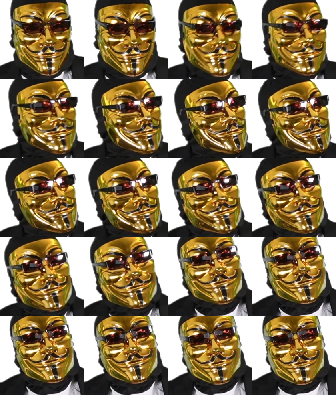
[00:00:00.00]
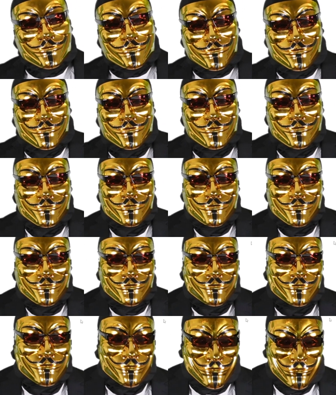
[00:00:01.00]
Just what you need to survive
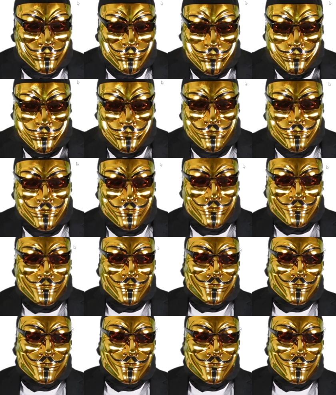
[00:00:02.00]
each and every single month.